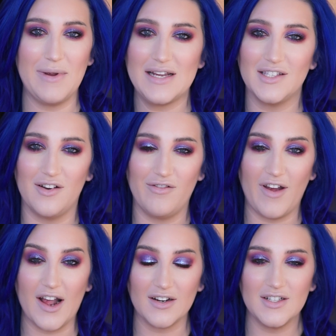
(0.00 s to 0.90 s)
based in
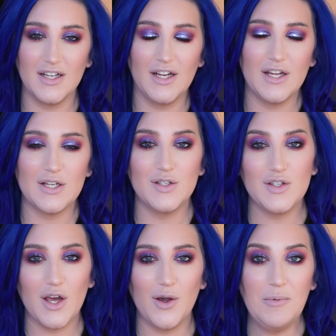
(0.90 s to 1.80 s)
fact.
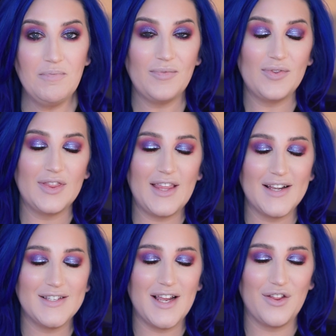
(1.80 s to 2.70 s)
So
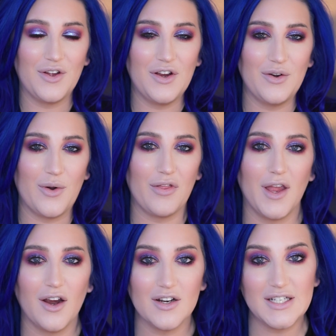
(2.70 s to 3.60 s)
that's neither here nor
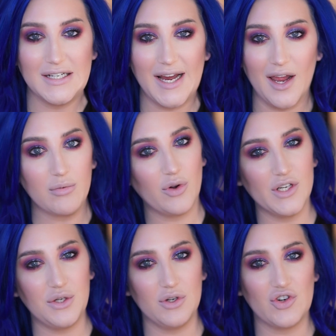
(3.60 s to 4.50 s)
there. Today I'm
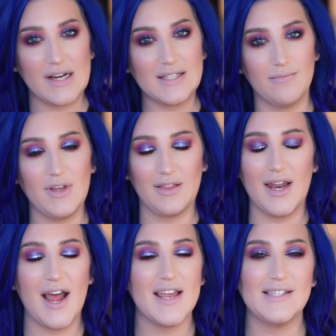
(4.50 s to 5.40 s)
going to address something
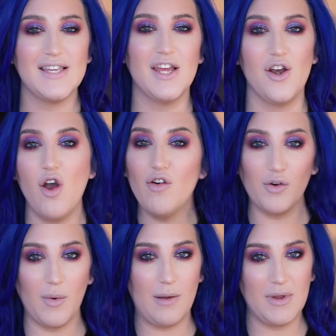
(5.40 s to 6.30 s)
that I see an
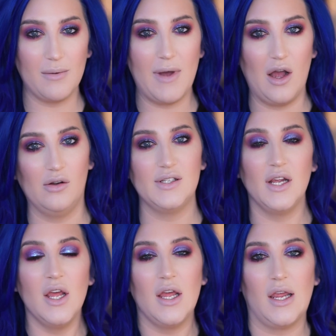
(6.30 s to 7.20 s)
overwhelming amount
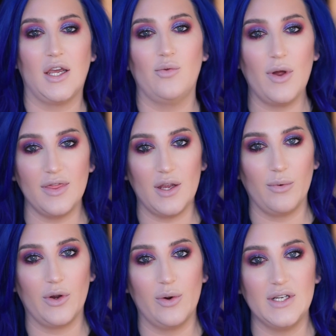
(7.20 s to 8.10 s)
and one thing
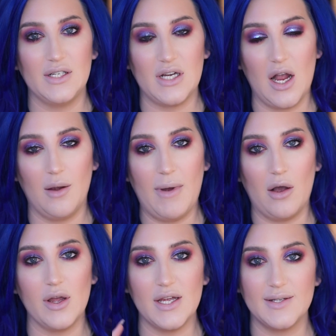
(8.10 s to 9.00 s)
we're going to talk
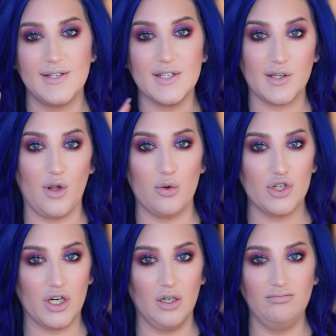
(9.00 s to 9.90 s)
about is
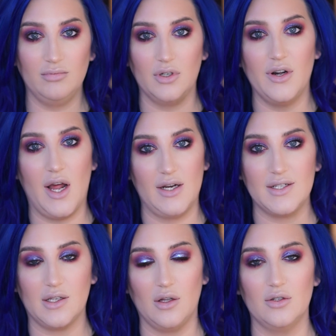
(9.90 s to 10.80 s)
disclosure or
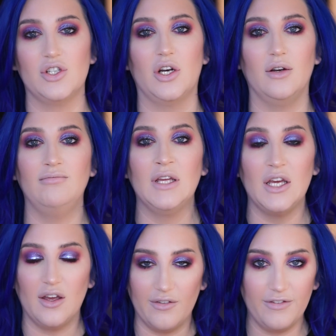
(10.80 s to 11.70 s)
non-disclosure,
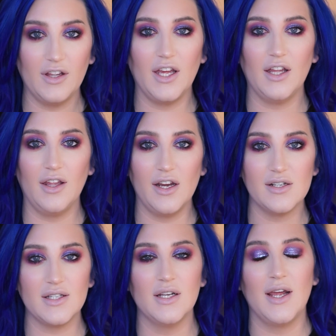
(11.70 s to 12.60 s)
affiliate
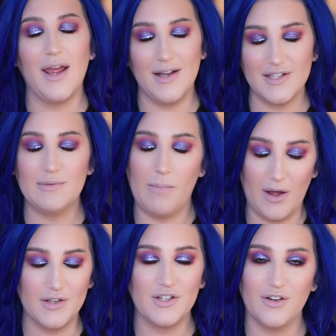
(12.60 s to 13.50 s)
links, and
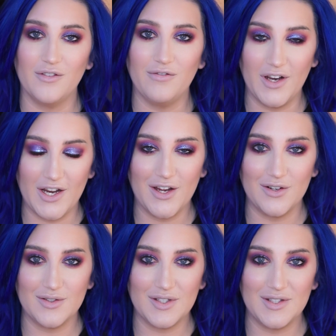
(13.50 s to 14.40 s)
sponsored
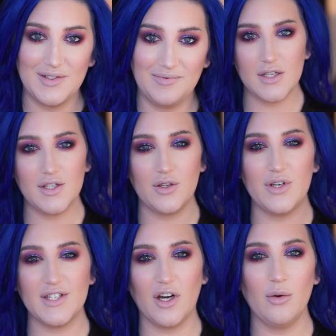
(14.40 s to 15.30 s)
videos. So
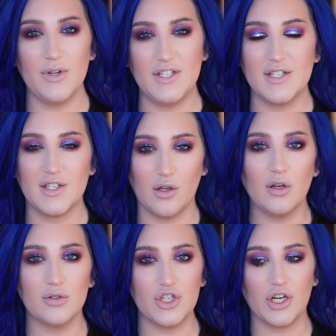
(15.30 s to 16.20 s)
to start with
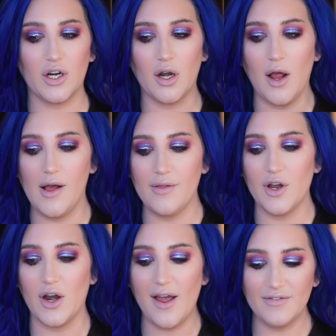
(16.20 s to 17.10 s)
disclosure, uh,
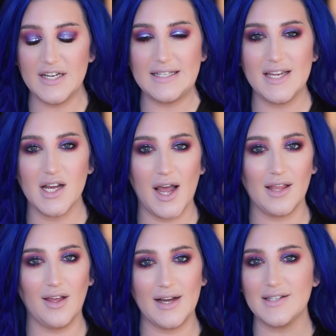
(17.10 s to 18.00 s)
there are FTC
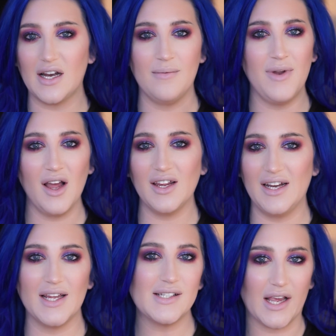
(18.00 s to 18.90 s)
guidelines and I'm not
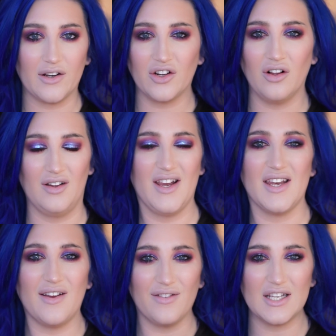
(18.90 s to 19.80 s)
going to get technical on
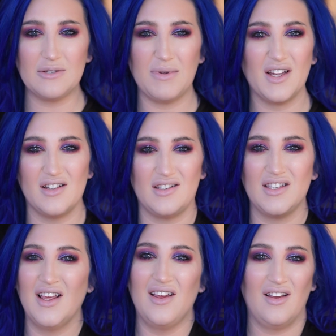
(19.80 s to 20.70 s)
any of this
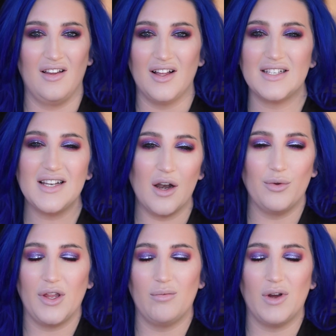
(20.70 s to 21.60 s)
because that's not
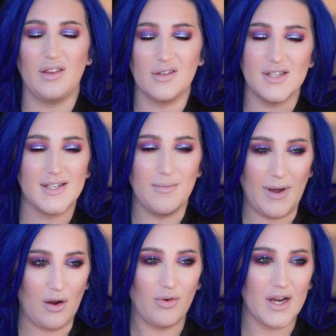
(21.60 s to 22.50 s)
really what this is
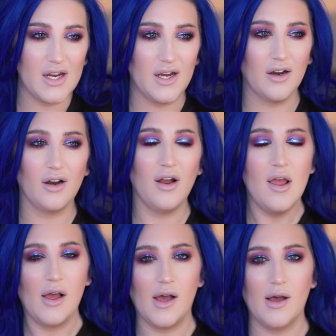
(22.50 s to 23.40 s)
about right here.
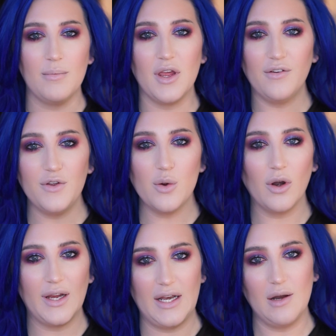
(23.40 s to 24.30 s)
Um, if you
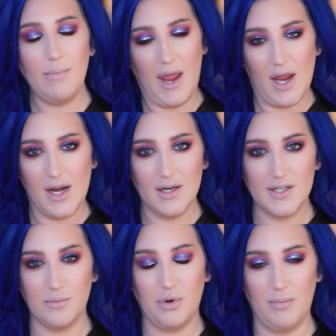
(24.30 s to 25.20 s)
are getting paid
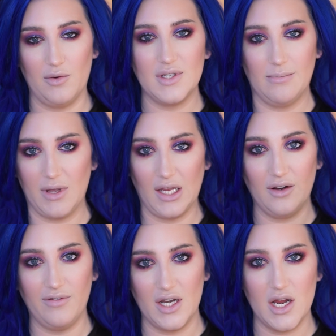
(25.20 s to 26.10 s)
to promote something in
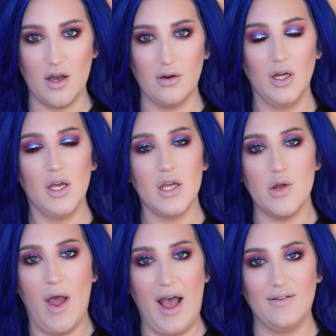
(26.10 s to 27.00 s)
a video,
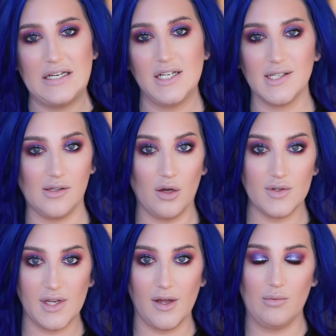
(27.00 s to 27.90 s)
you have to
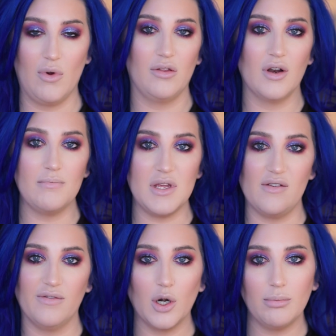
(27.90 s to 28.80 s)
disclose it, whether it
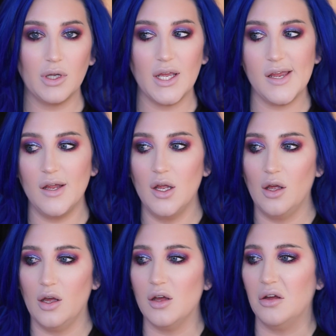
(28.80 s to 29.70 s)
be verbally,
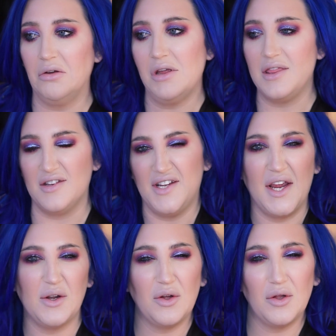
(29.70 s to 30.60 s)
uh, in the
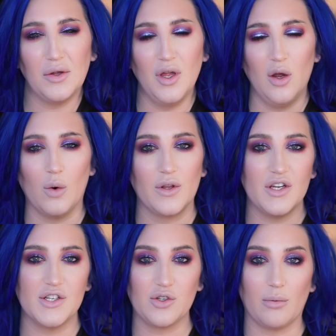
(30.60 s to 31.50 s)
title or in the
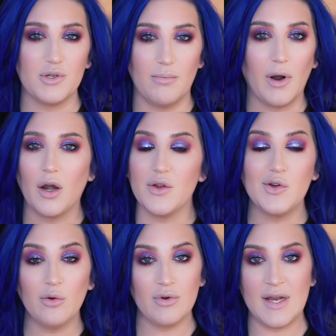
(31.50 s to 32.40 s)
description bar. You
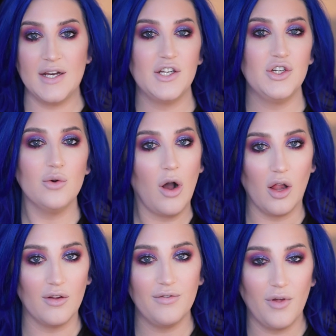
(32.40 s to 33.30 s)
don't need to do
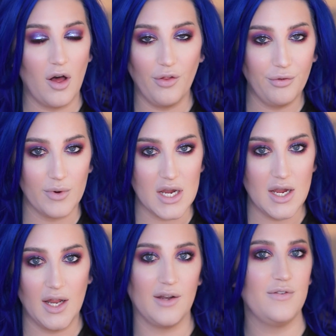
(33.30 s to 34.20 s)
all of all
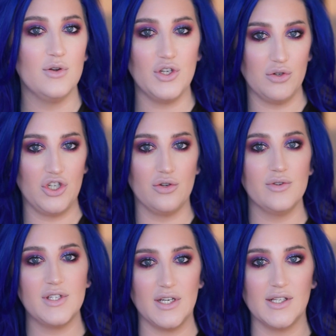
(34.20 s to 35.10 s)
three, and if you do
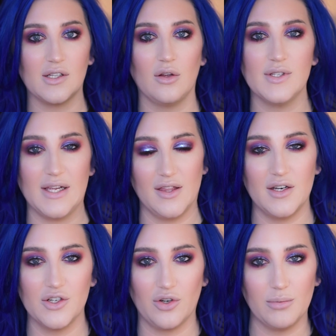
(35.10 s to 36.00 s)
choose to disclose it in the
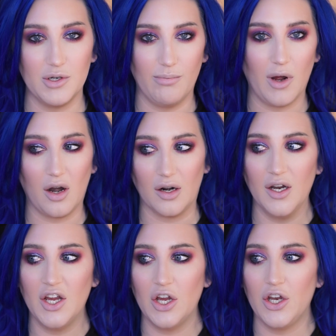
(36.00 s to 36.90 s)
description bar,
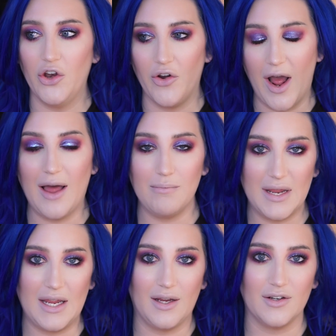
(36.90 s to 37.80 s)
you're not
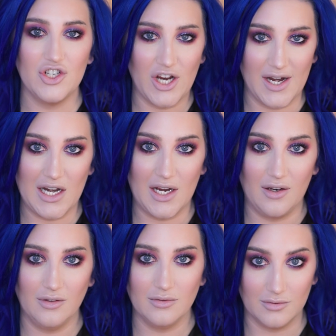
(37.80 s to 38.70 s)
being
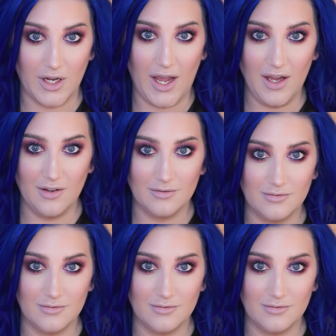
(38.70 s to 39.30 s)
shady, okay?